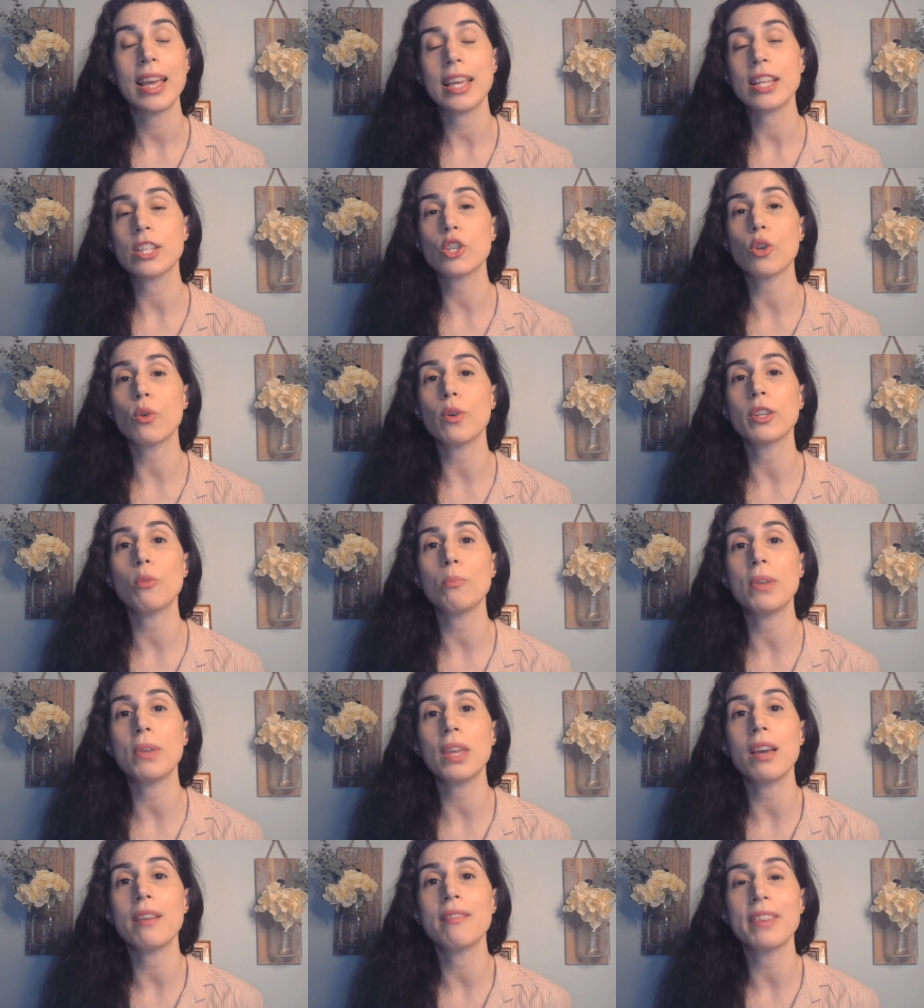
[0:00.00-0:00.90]
It's going to
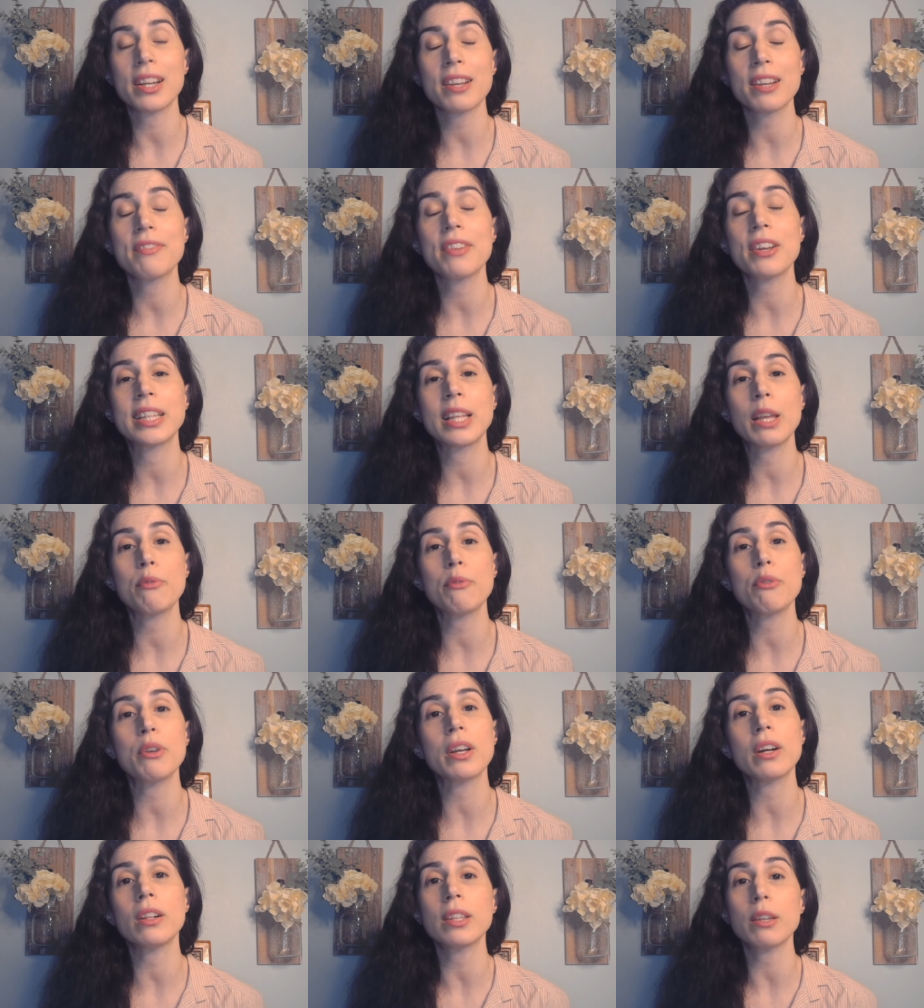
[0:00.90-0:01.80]
be very, very
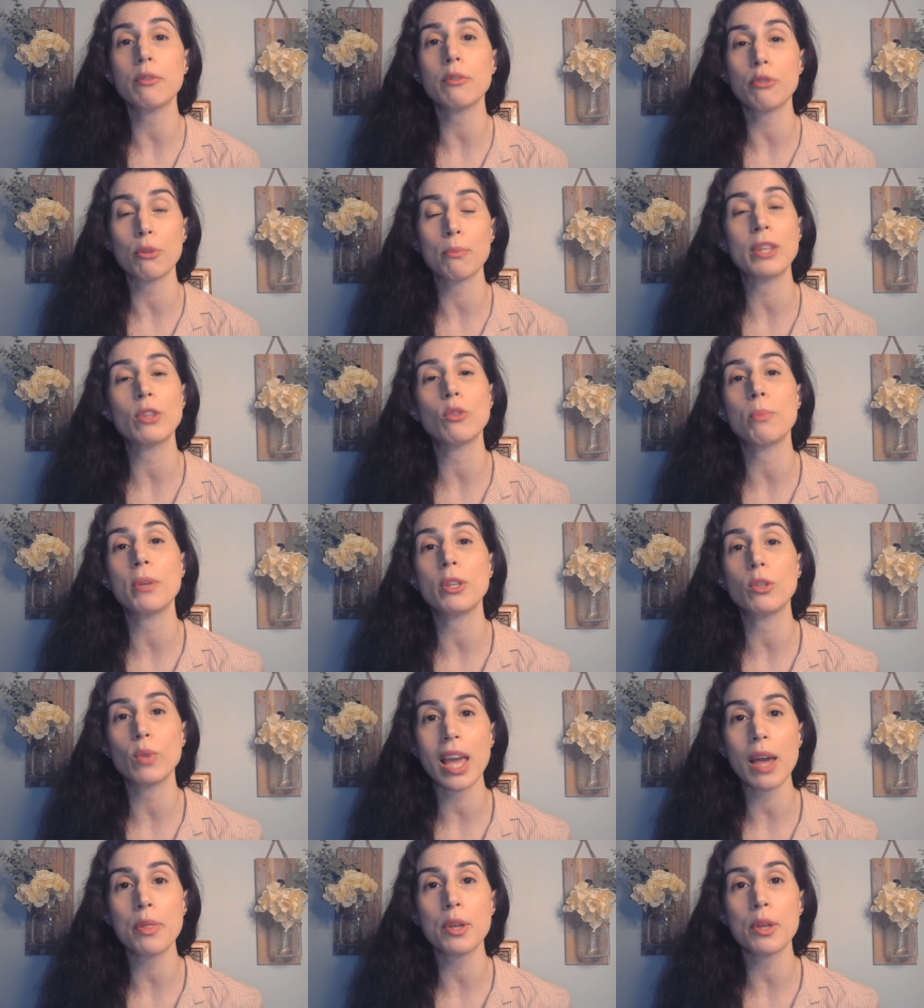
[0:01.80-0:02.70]
difficult for me to be
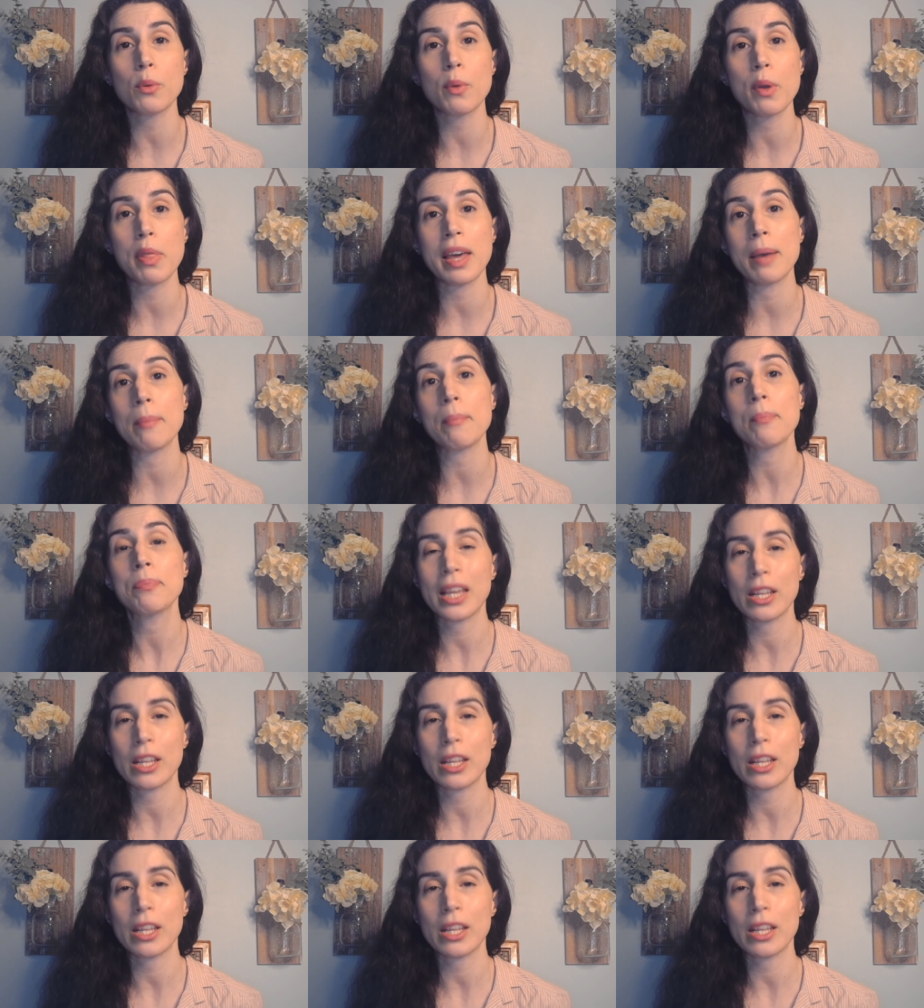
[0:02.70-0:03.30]
together with them,